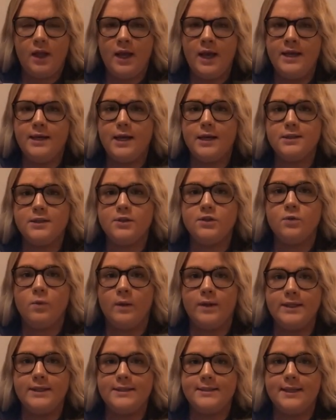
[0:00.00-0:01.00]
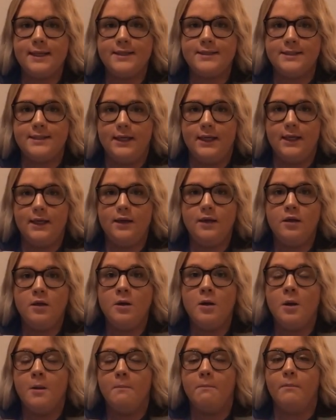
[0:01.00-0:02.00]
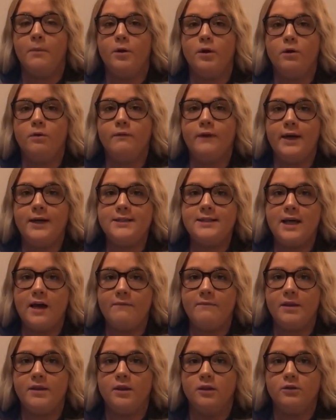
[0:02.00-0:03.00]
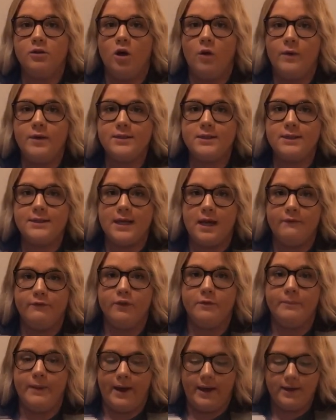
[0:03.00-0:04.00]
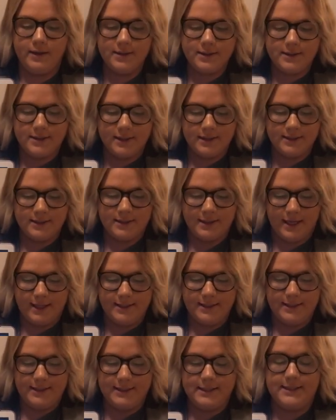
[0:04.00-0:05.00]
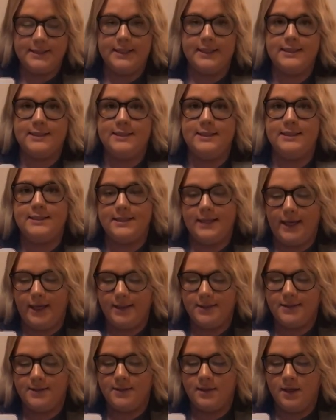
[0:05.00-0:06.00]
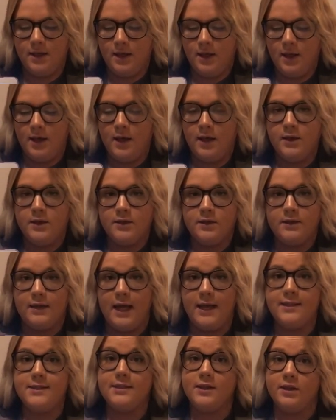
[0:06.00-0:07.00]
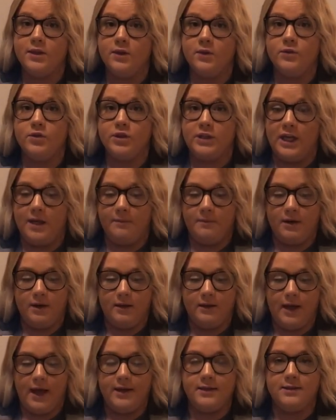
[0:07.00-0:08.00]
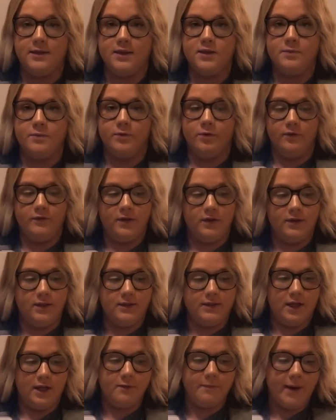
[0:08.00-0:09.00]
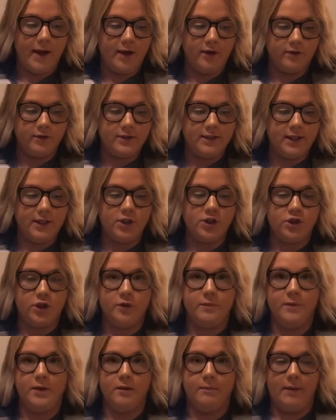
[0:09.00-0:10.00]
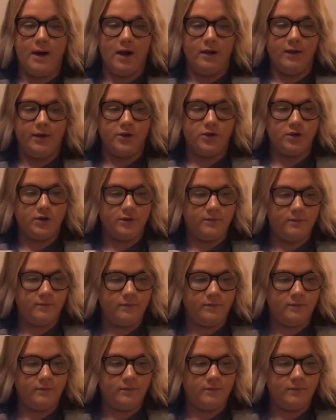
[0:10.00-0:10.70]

And as of 2016, murder rates have been the lowest it's ever been since 1966. That's a huge statement, and that does prove that the death penalty should be abolished.